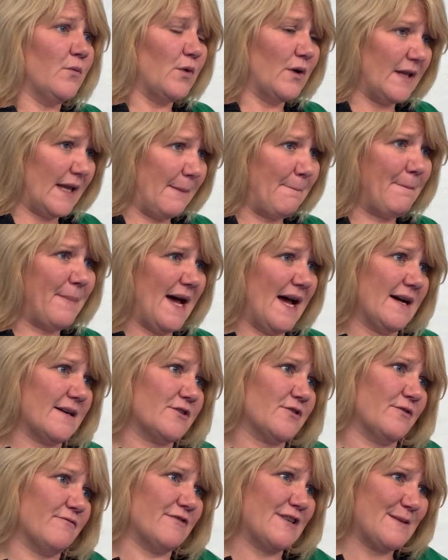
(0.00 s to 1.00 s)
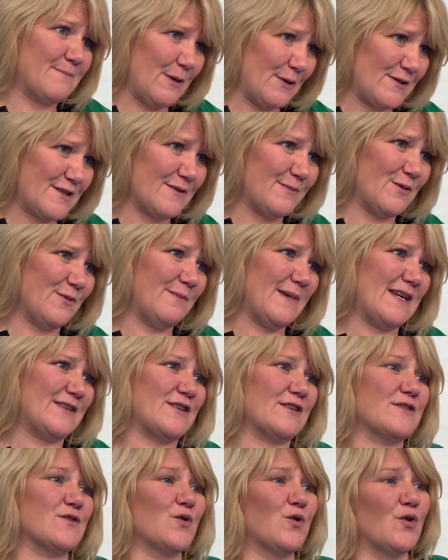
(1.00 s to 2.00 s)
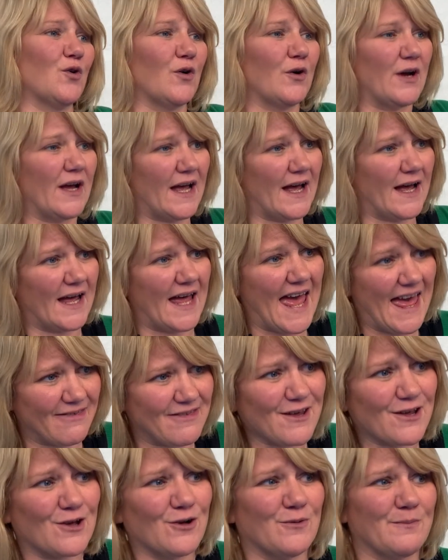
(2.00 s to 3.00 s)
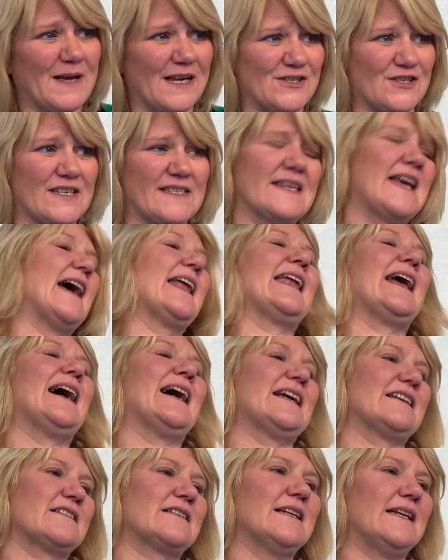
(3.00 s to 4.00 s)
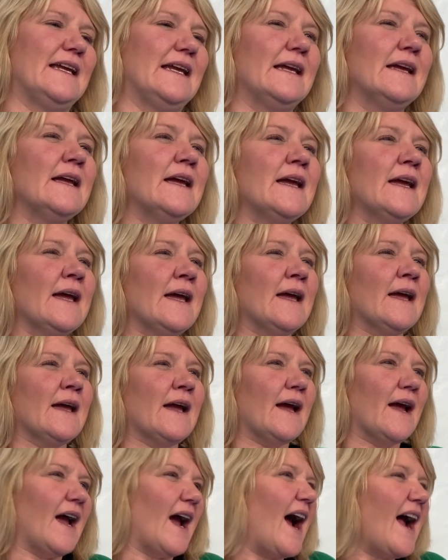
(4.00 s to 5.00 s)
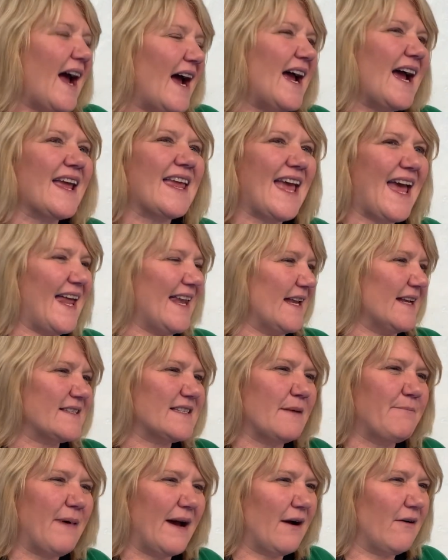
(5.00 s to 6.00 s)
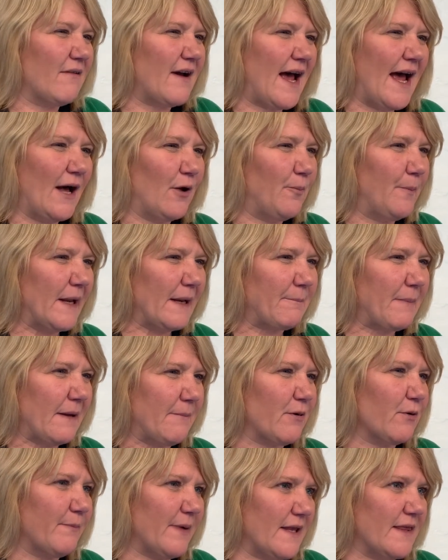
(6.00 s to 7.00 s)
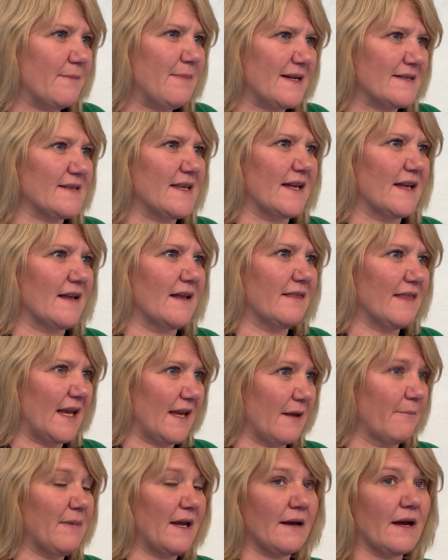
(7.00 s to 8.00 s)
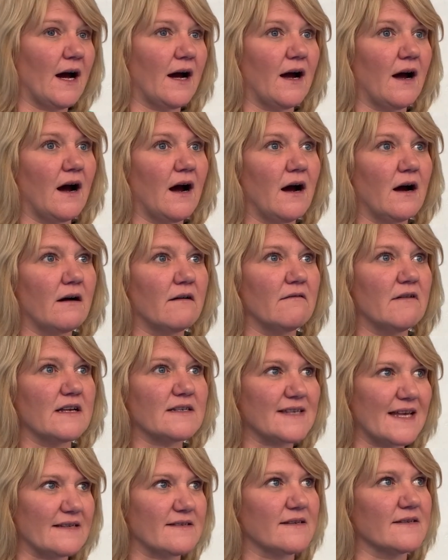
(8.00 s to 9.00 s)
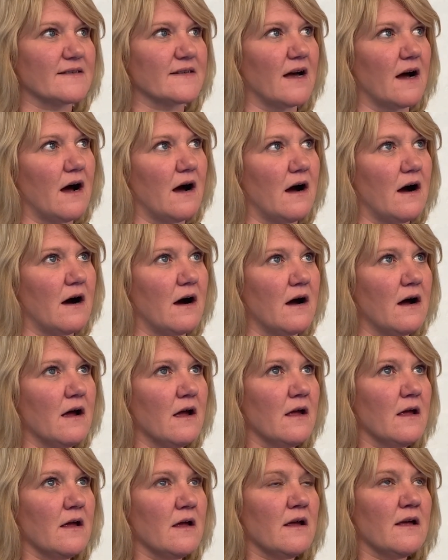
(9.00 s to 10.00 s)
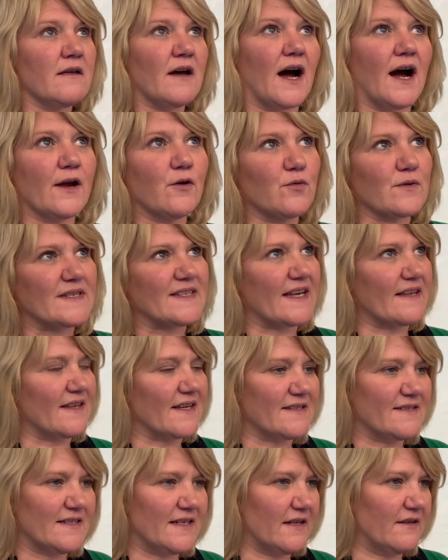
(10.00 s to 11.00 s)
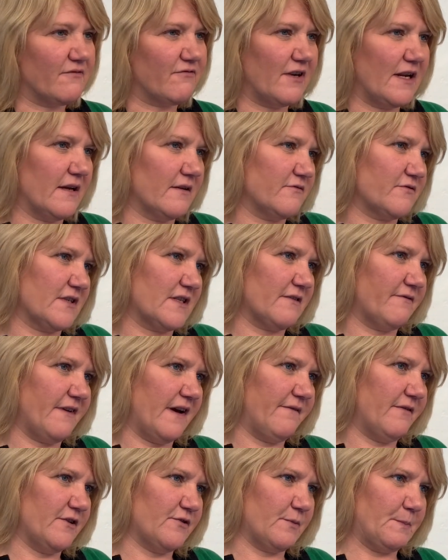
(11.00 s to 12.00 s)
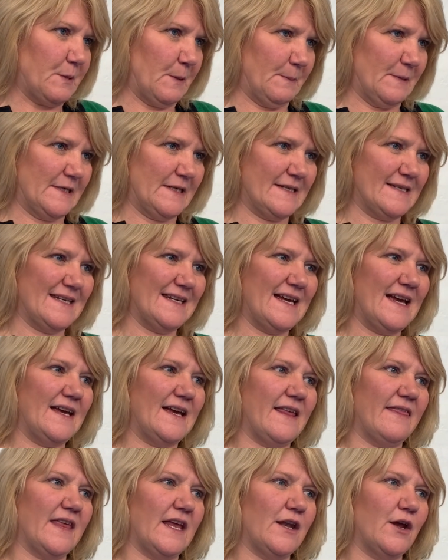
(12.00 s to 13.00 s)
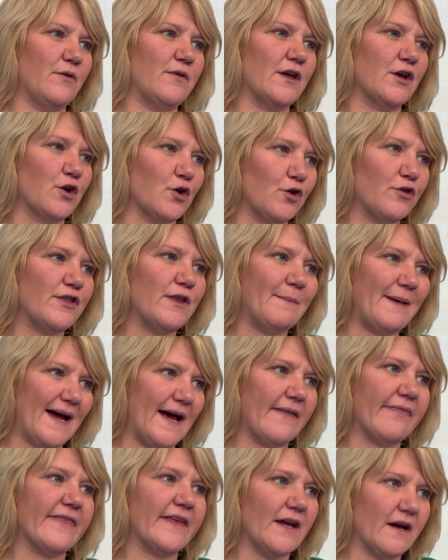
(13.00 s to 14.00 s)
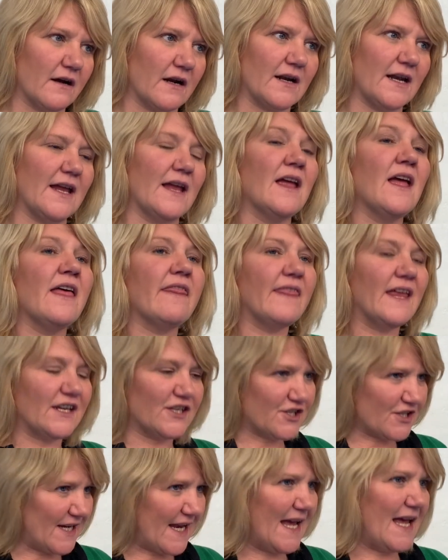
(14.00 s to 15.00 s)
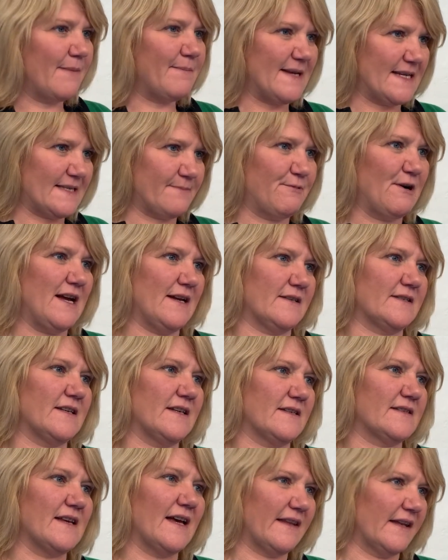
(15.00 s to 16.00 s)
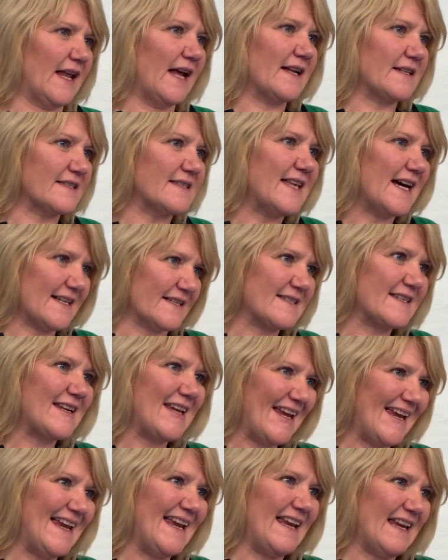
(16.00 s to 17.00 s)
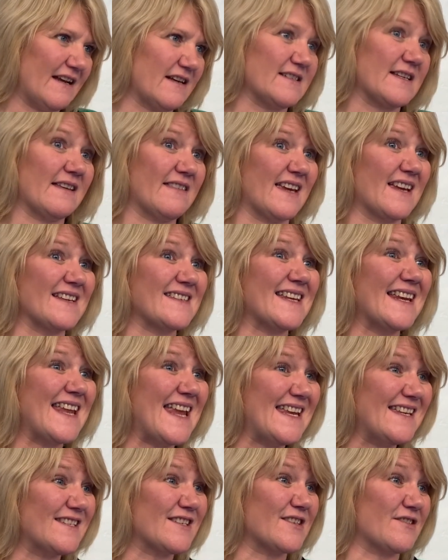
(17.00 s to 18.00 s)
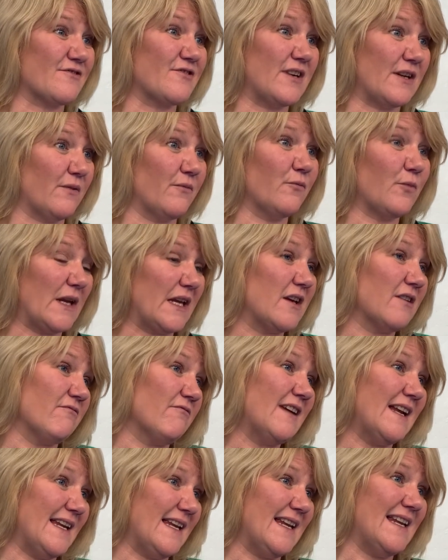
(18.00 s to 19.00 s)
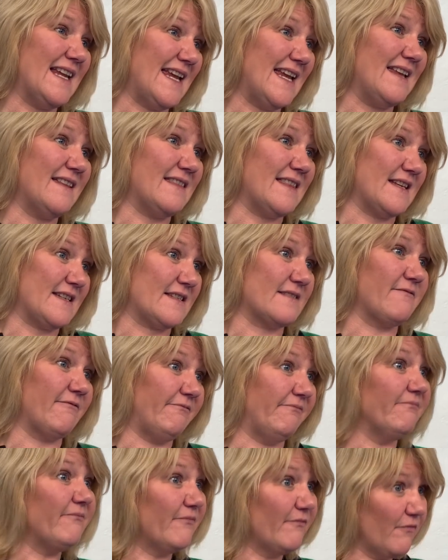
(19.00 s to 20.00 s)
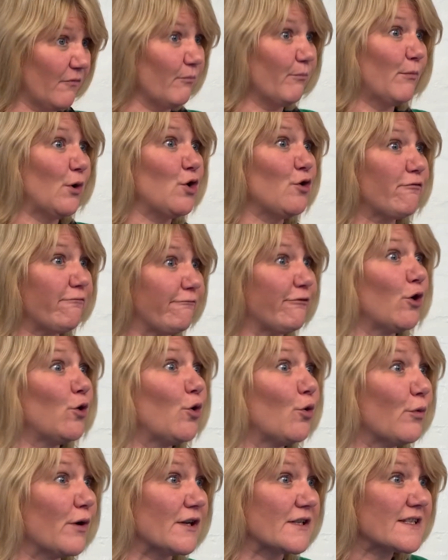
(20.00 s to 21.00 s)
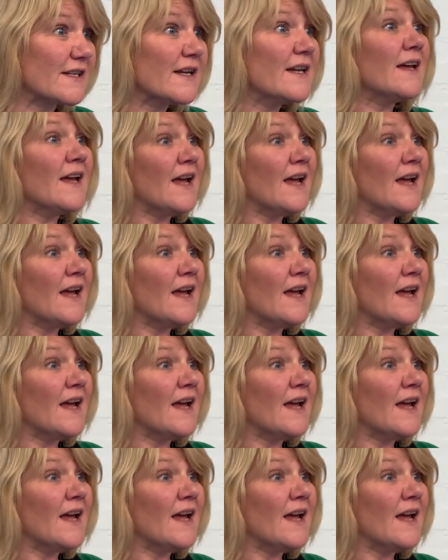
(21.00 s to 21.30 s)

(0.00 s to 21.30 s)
will impact on responsible measures or ethical measures. And actually, again, it's about helping people be the best they be. Our assessors are, I always say, they see 300 to 500 properties a year, and they know the good, the bad, the ugly. They share best practice, and that's key, because I think as an industry we can really lead this move forward